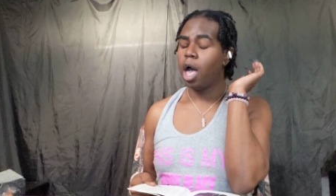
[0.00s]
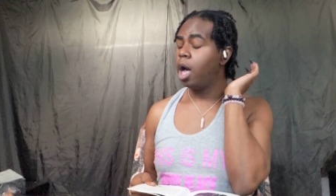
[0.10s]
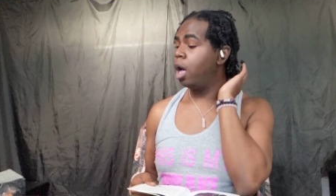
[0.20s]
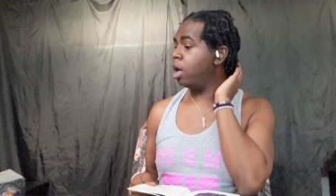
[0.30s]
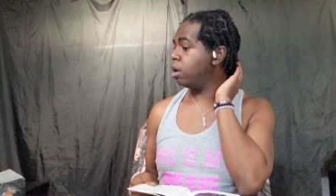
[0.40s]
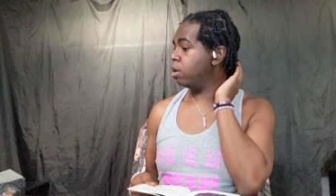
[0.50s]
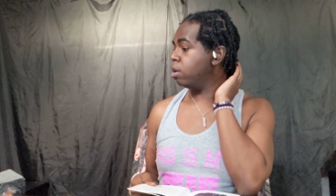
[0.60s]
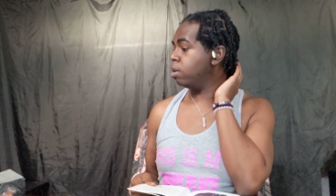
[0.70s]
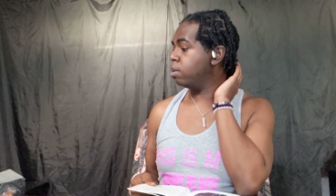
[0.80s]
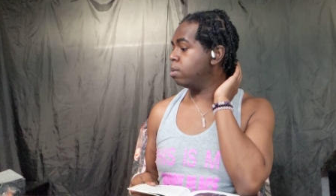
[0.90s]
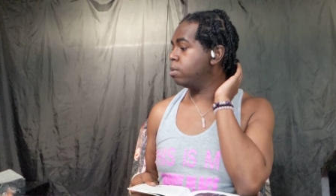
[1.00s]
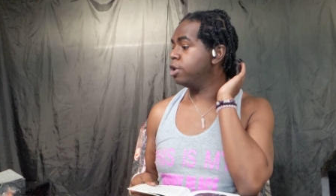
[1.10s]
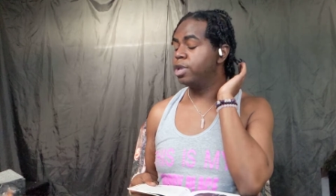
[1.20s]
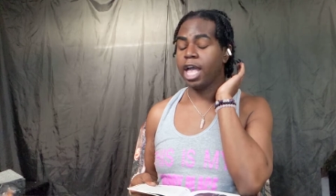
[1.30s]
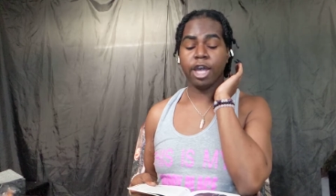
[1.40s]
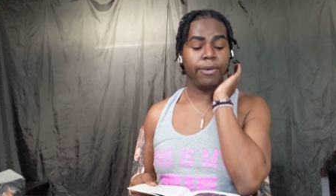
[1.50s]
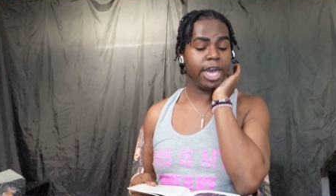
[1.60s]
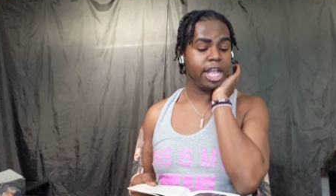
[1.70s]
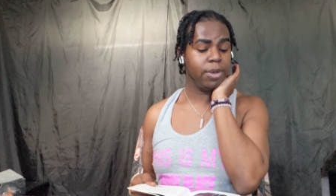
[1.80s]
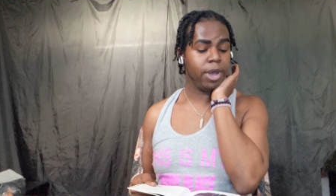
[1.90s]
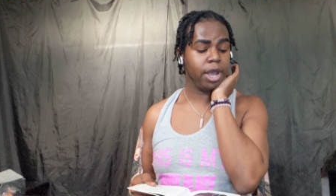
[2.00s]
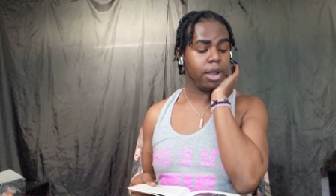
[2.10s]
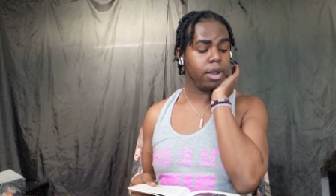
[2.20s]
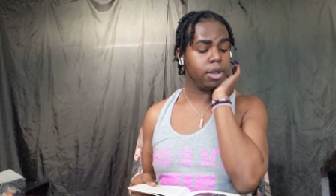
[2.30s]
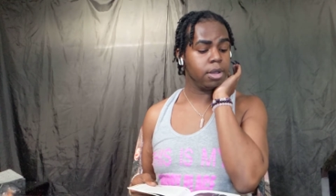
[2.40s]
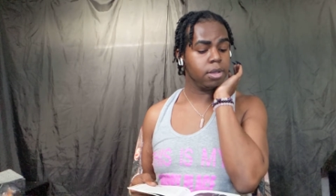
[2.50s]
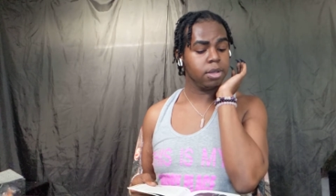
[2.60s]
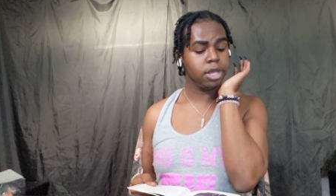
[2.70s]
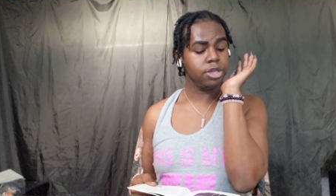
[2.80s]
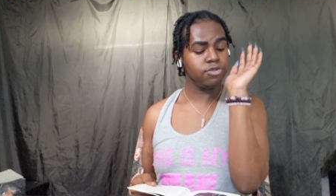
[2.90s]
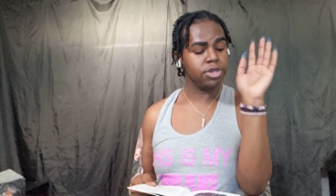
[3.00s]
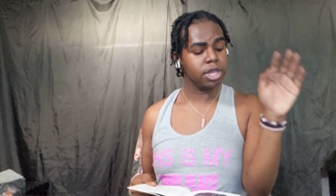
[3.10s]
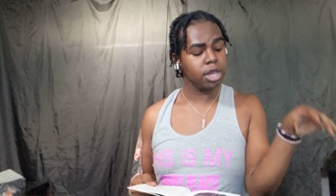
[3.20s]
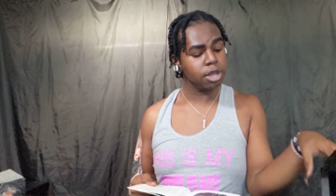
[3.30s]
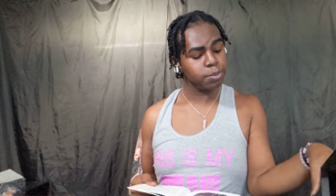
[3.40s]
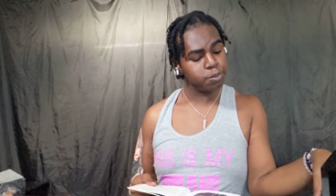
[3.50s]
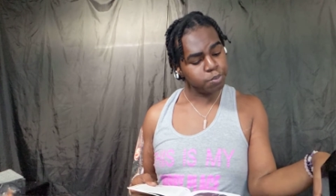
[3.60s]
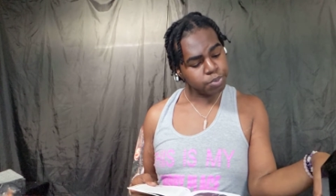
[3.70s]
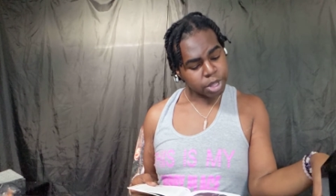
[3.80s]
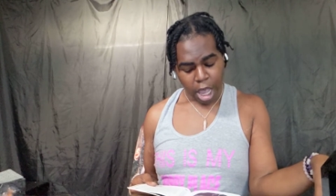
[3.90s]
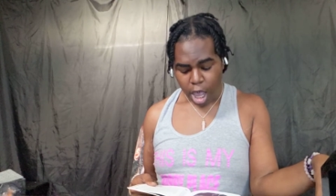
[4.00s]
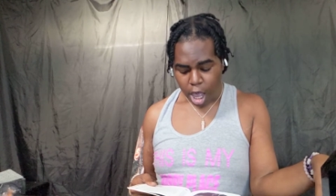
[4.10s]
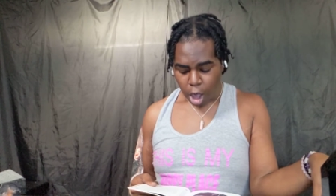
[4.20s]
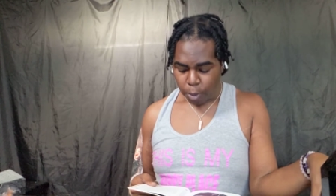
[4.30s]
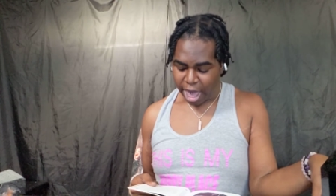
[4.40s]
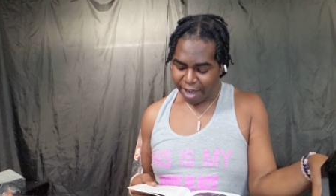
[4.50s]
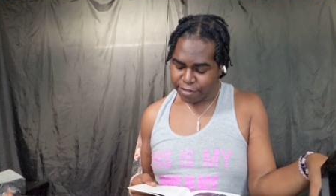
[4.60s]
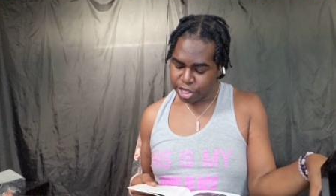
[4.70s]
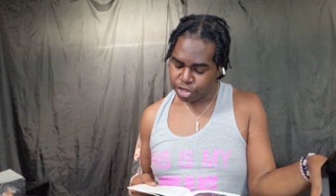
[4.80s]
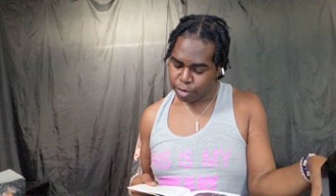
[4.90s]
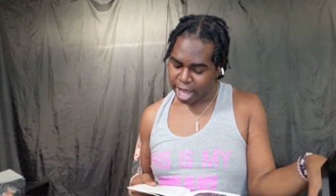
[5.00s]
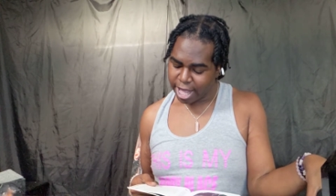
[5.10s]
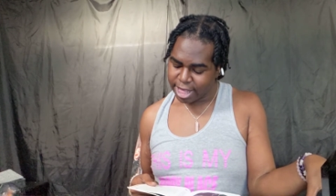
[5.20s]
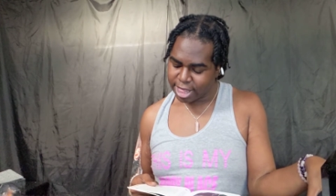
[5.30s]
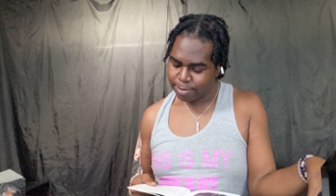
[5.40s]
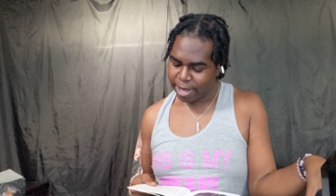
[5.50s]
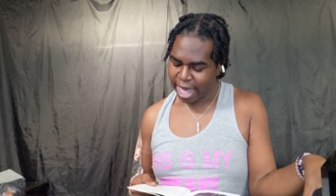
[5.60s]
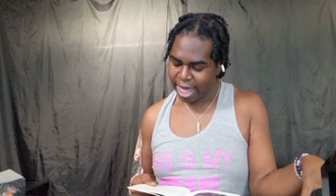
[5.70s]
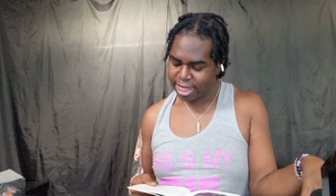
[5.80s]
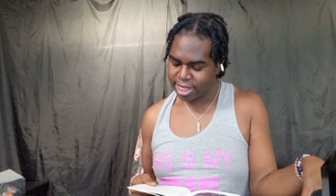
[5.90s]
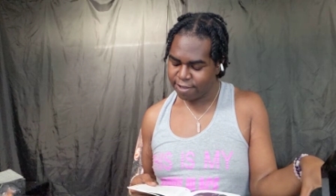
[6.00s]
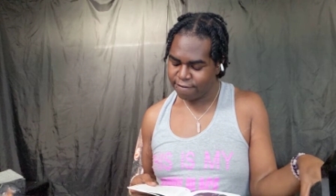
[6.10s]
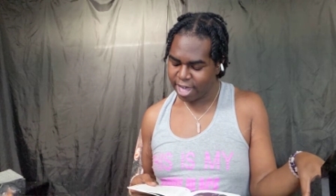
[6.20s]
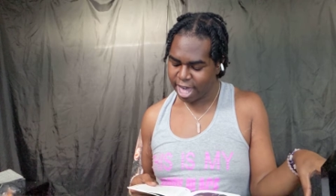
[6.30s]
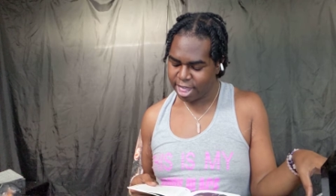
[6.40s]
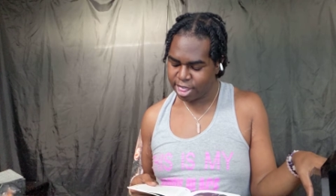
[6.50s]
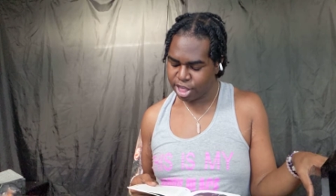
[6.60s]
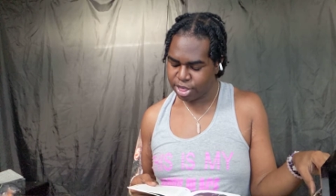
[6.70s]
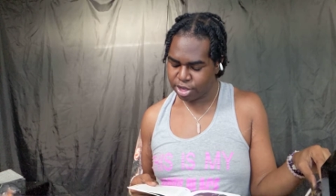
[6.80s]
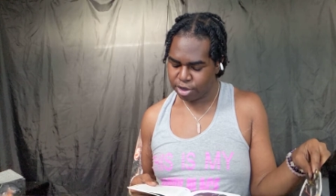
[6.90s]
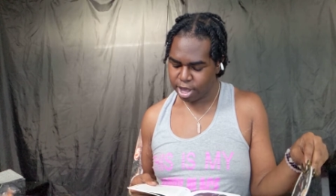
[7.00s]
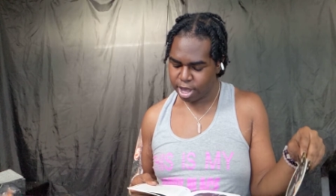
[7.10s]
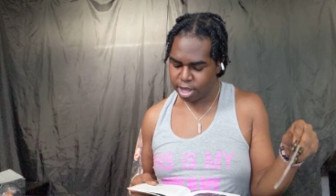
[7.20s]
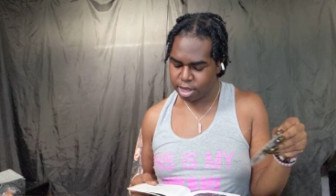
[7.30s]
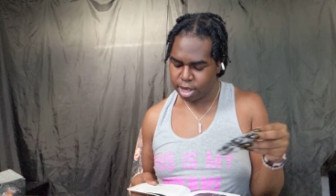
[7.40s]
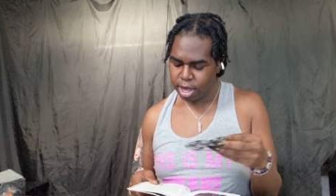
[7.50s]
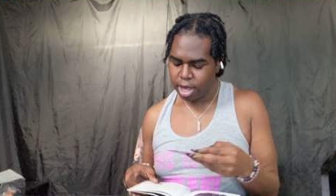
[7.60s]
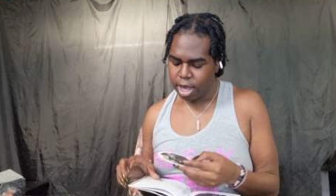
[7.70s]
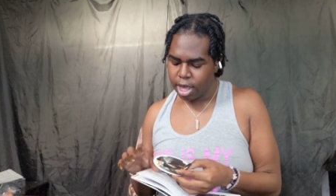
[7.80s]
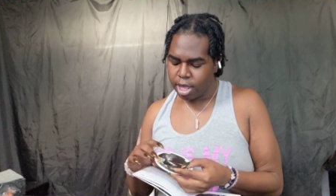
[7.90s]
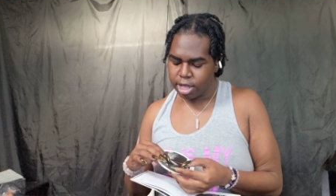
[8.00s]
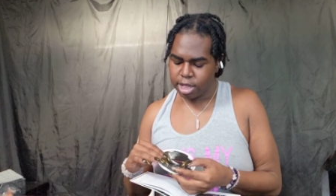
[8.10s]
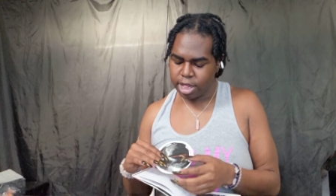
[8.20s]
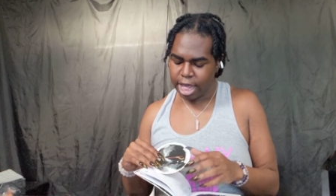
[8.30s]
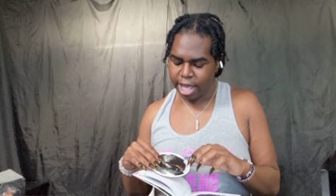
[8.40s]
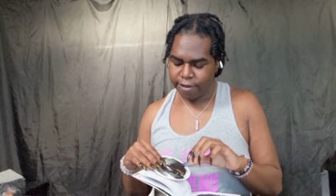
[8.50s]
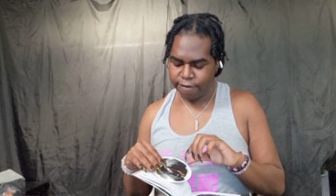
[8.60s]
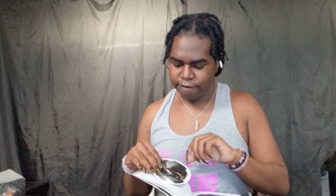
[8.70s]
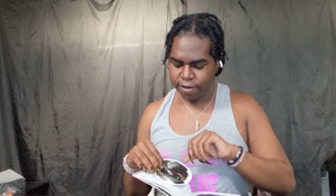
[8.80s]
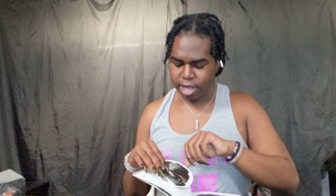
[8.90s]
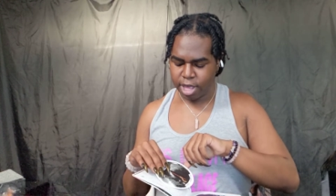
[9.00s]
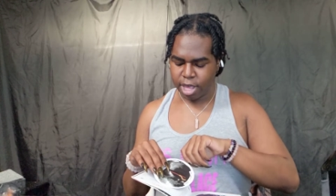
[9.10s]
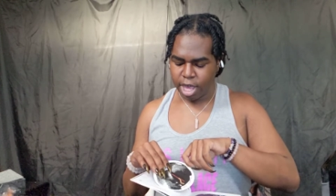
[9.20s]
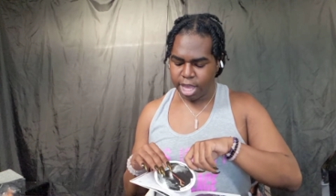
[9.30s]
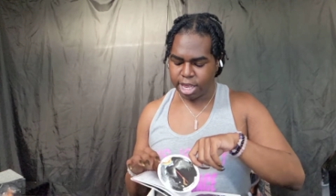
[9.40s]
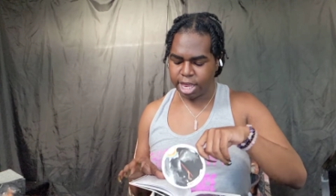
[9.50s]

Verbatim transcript: Oh, you're not going anywhere? Hmm, interesting. We have the thread, the path, the vein, the circuit. Life is a